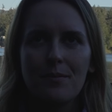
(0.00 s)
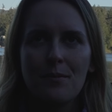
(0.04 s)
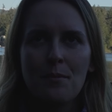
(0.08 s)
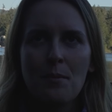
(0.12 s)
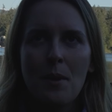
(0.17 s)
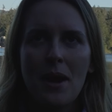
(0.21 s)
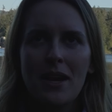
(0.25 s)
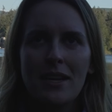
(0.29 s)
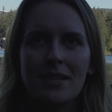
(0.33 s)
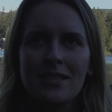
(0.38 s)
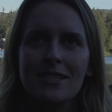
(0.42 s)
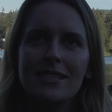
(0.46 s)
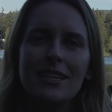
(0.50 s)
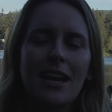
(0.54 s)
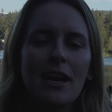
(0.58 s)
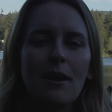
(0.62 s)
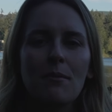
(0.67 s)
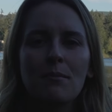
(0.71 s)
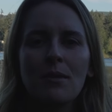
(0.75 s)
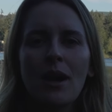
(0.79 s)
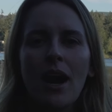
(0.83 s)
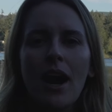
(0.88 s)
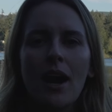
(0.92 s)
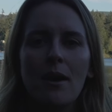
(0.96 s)
But instead,
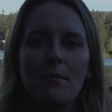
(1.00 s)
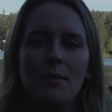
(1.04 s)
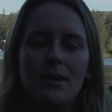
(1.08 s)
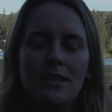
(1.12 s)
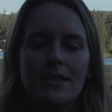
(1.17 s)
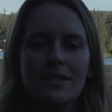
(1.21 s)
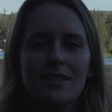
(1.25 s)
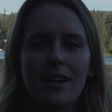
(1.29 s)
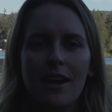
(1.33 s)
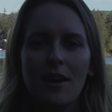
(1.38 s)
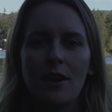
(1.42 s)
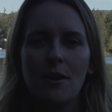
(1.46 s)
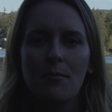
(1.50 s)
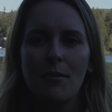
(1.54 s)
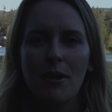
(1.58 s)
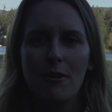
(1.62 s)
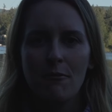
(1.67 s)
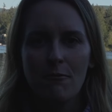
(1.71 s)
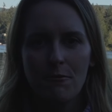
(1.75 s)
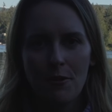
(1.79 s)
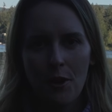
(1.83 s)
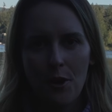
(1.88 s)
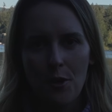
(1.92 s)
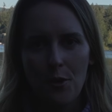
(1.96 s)
I'm not. I'm inside on my
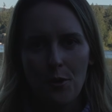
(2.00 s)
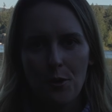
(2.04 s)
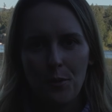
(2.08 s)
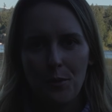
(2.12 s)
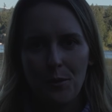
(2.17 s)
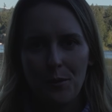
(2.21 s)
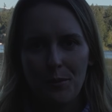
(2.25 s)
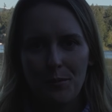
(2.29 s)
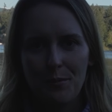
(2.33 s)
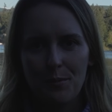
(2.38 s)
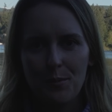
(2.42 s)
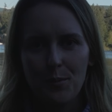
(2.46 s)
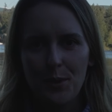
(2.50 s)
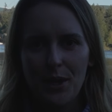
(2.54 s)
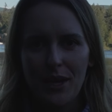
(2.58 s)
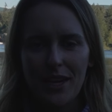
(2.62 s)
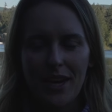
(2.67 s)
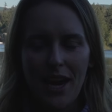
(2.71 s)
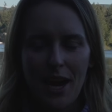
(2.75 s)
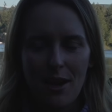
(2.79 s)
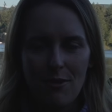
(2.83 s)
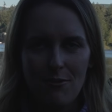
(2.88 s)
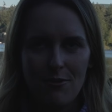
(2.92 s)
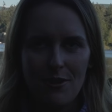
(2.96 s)
phone
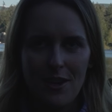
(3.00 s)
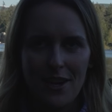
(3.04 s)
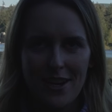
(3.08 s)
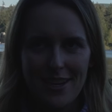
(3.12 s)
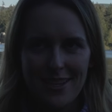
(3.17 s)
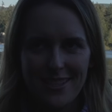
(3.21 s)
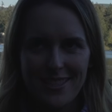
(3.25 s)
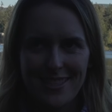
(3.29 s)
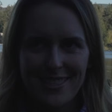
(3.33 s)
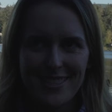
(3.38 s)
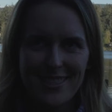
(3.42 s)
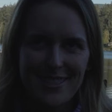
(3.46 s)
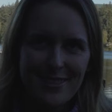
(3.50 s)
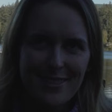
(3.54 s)
being envious.